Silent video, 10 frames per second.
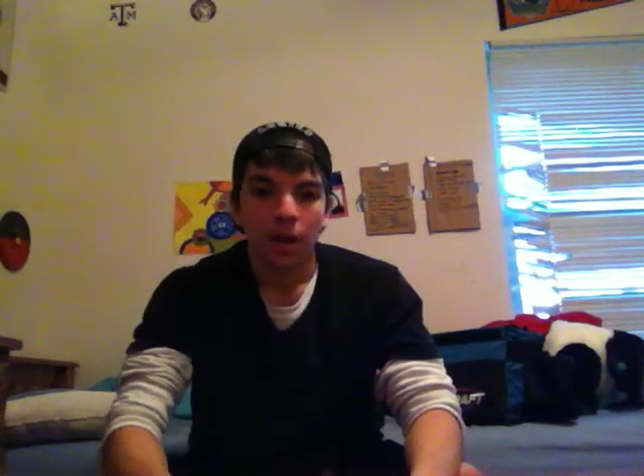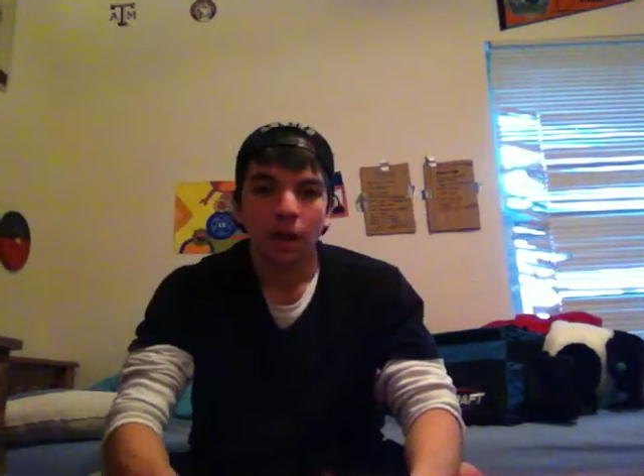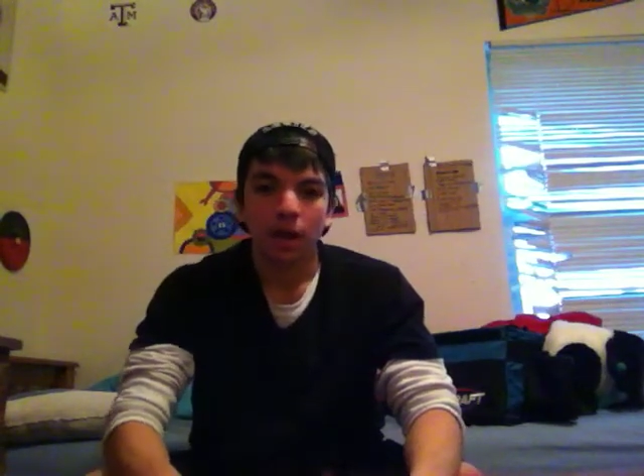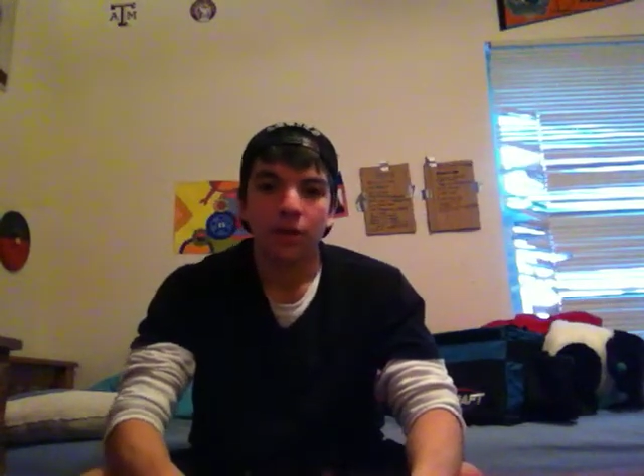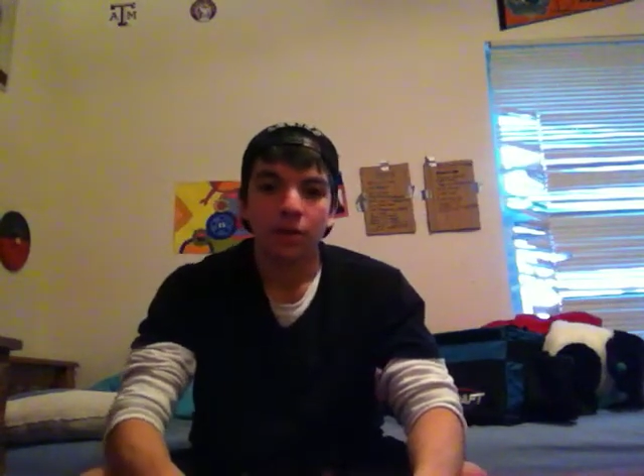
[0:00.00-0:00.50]

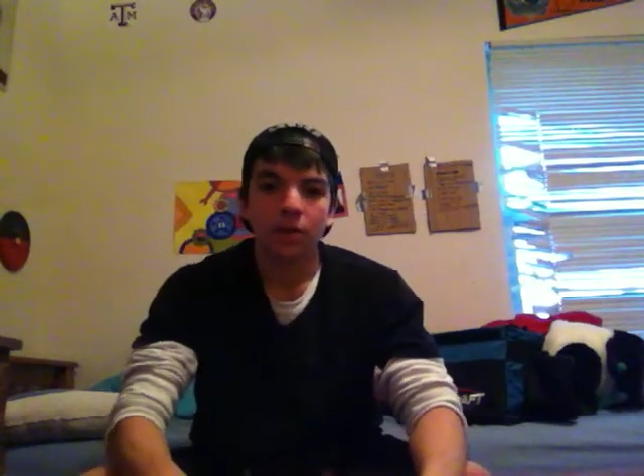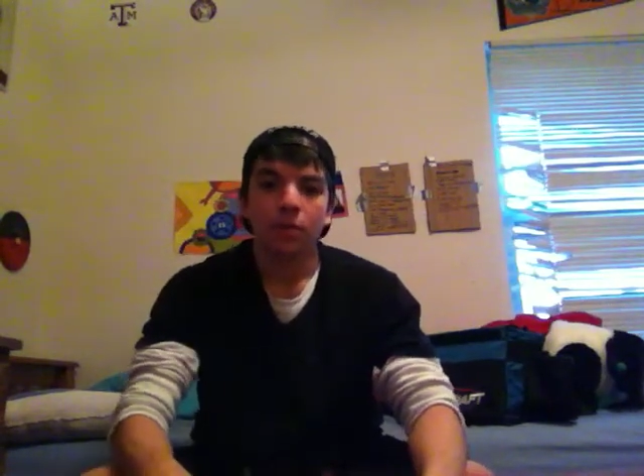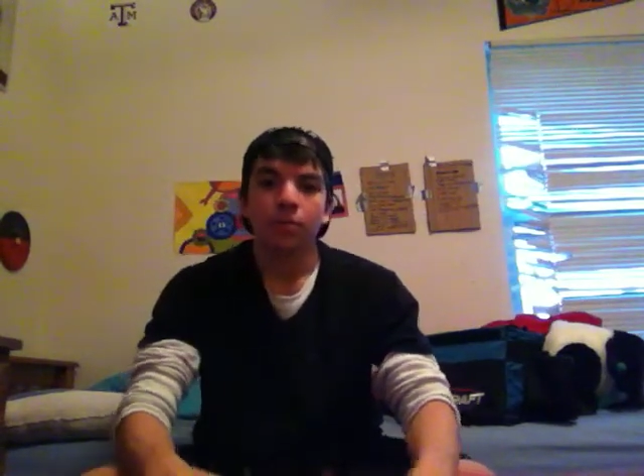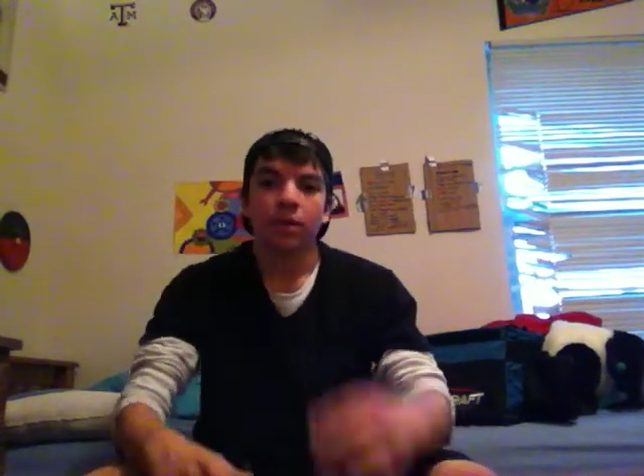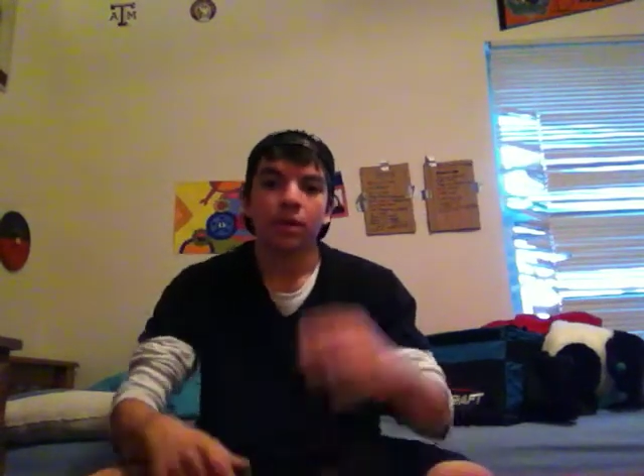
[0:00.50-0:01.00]
It's
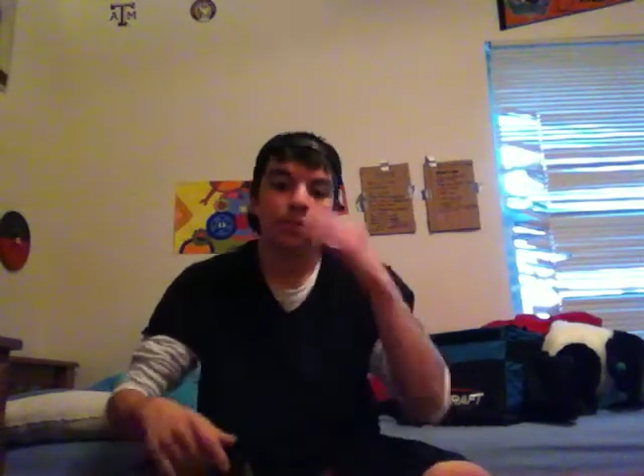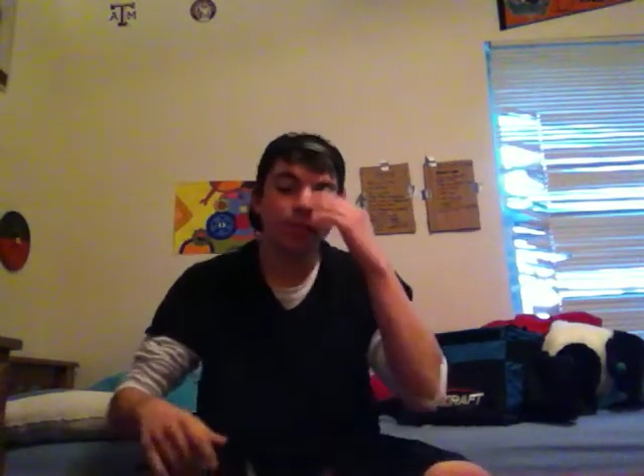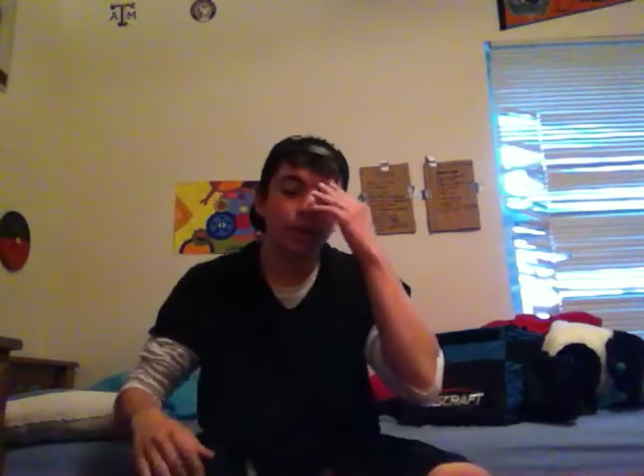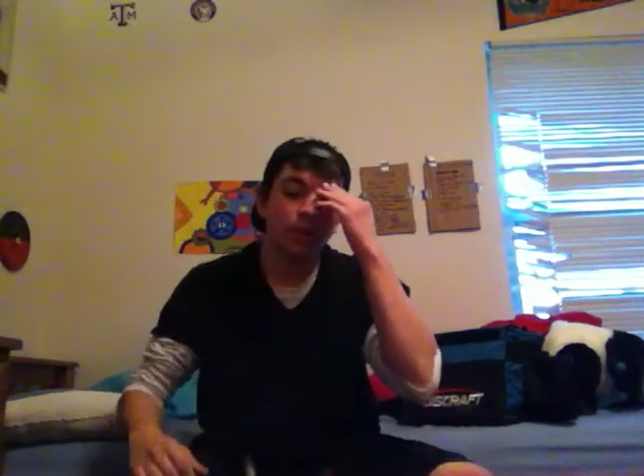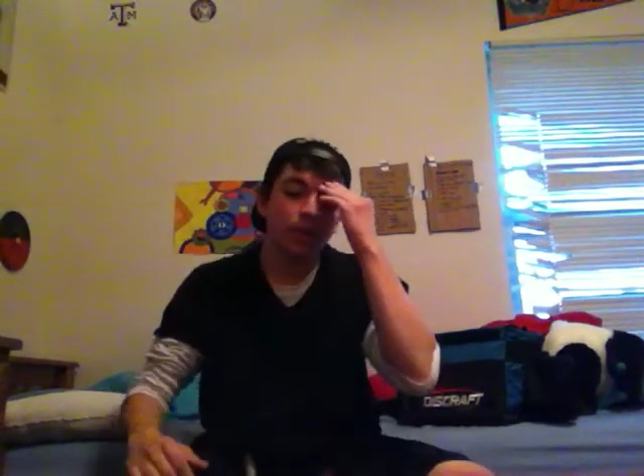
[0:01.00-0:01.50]
gonna be
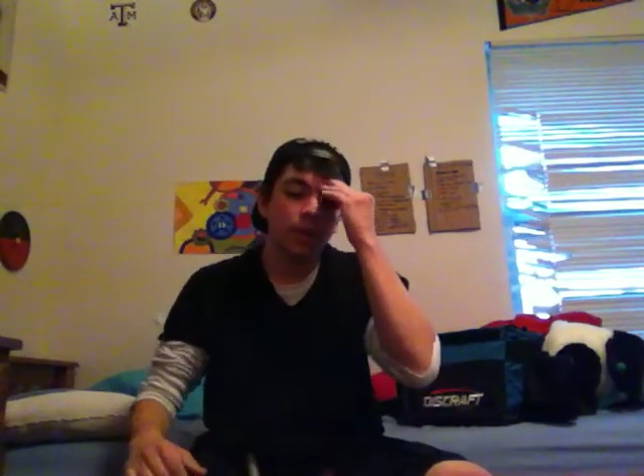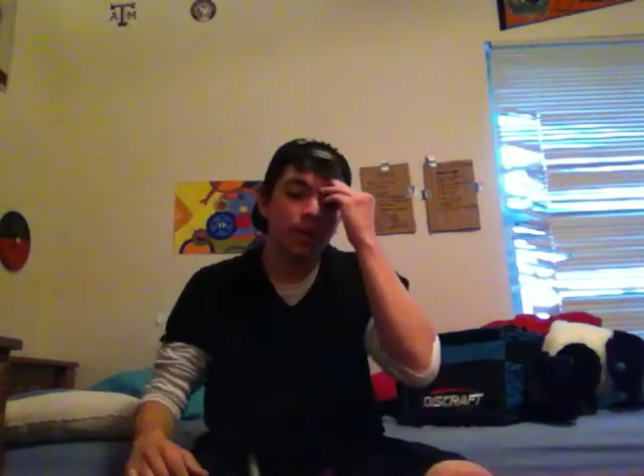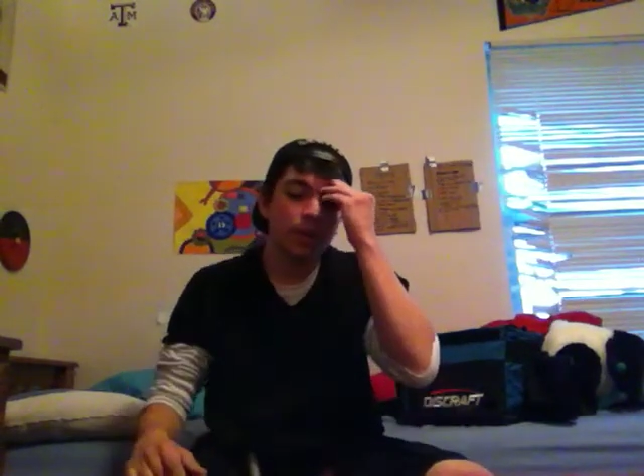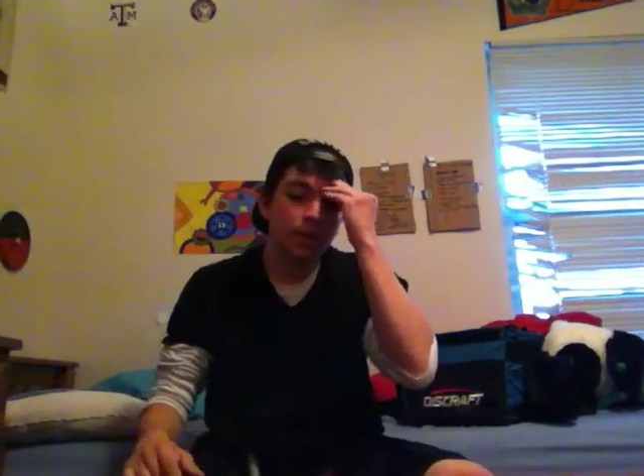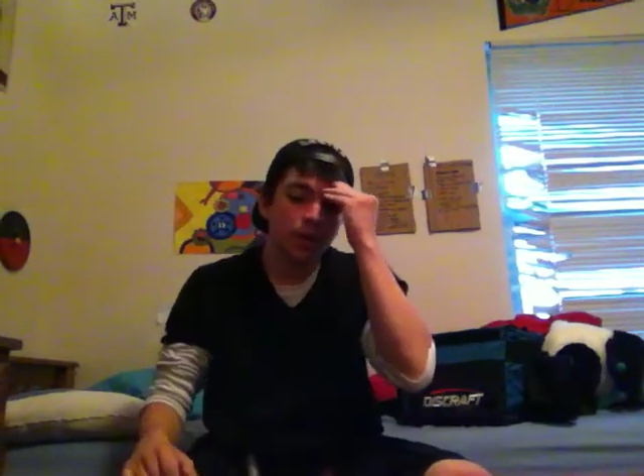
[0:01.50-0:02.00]
a pretty big
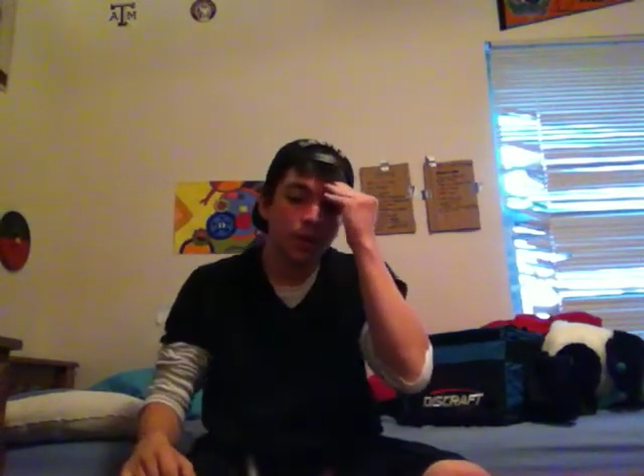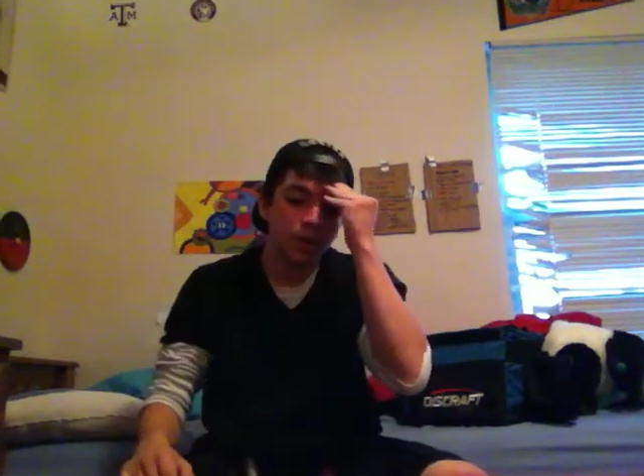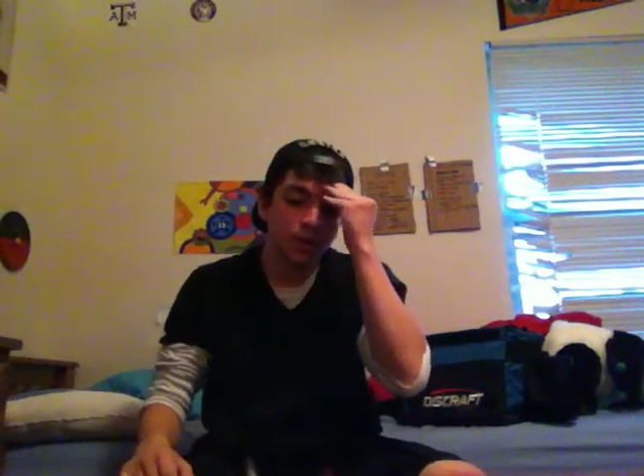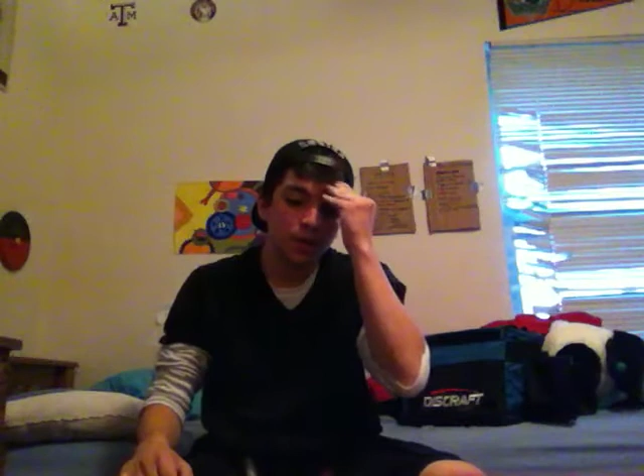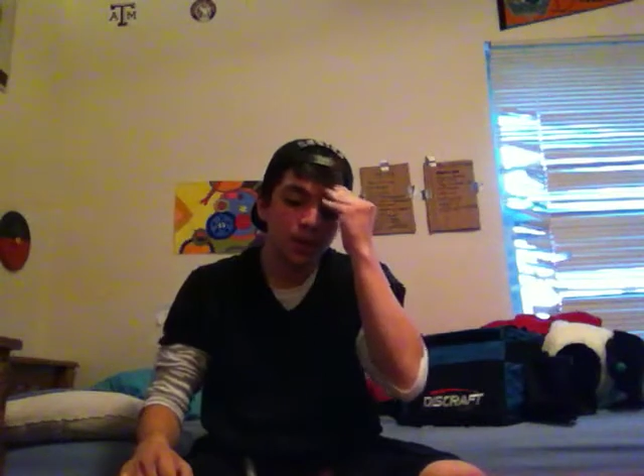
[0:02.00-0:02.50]
disc golf
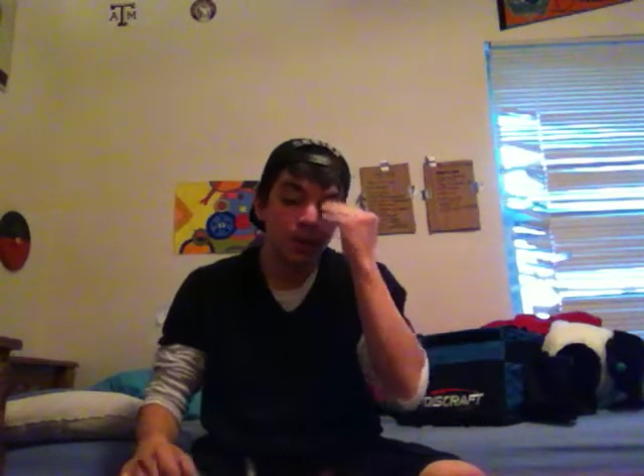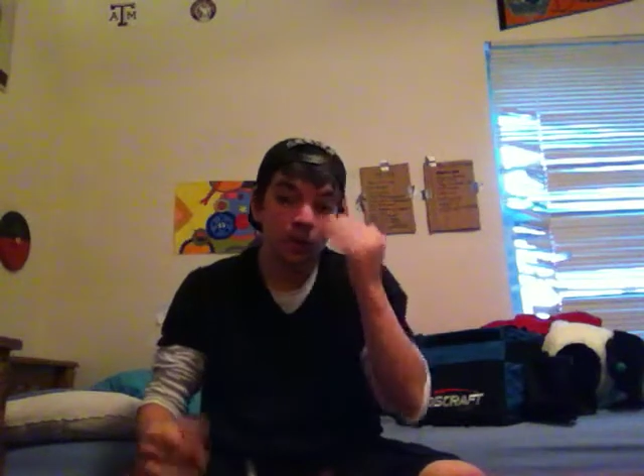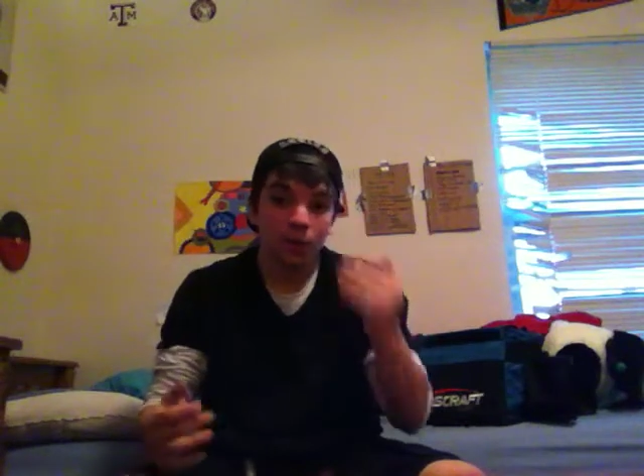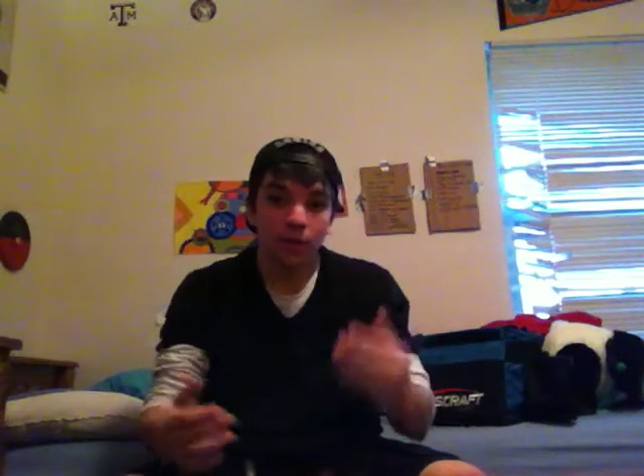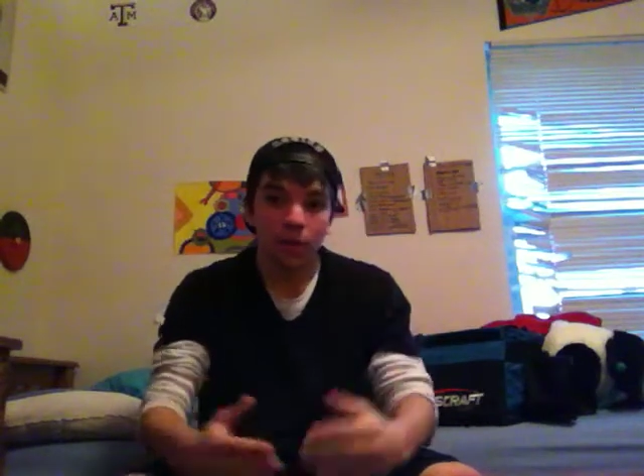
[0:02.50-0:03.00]

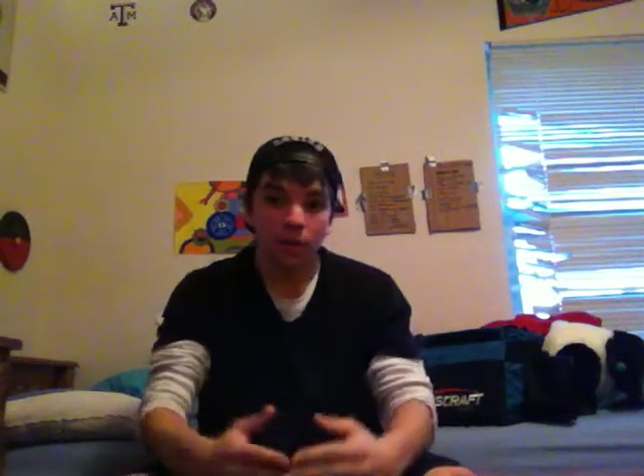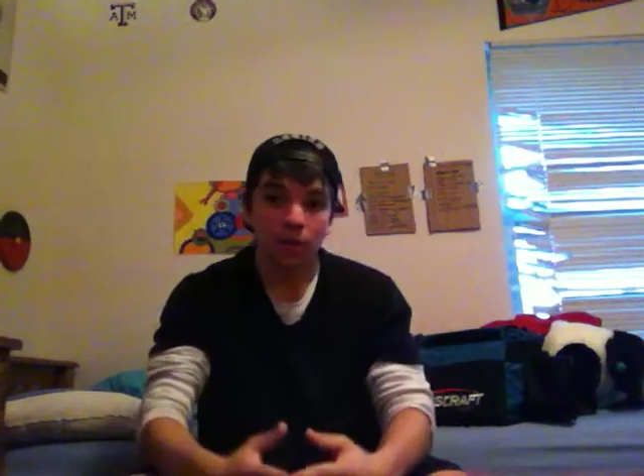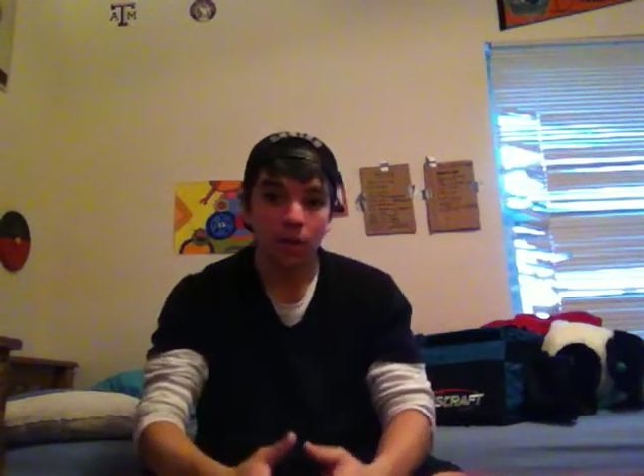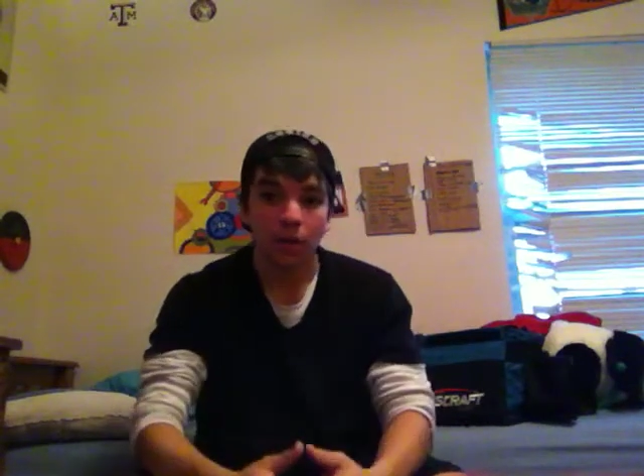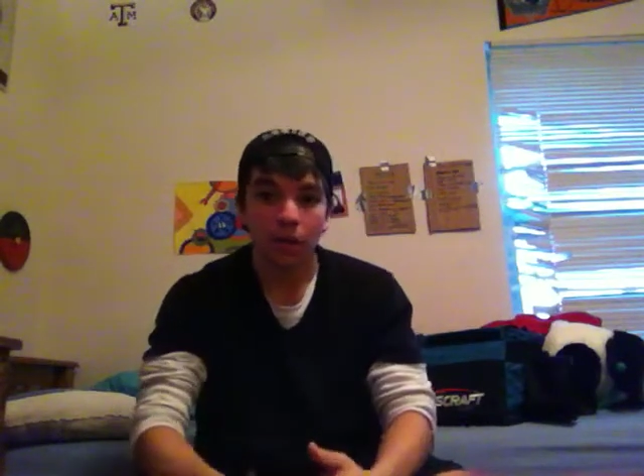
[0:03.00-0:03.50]
haul,